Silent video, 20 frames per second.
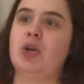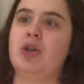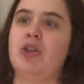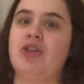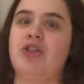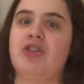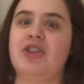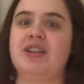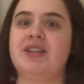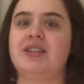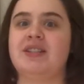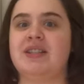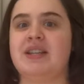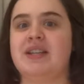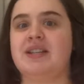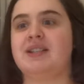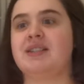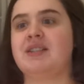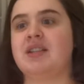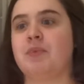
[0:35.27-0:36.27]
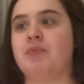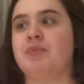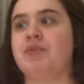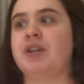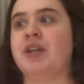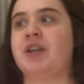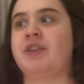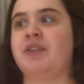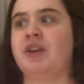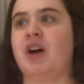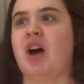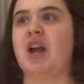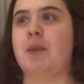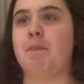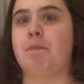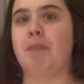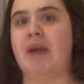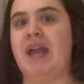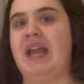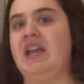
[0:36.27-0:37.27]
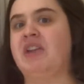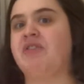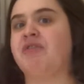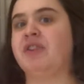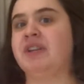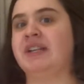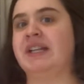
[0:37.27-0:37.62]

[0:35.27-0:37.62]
this is something that I bake for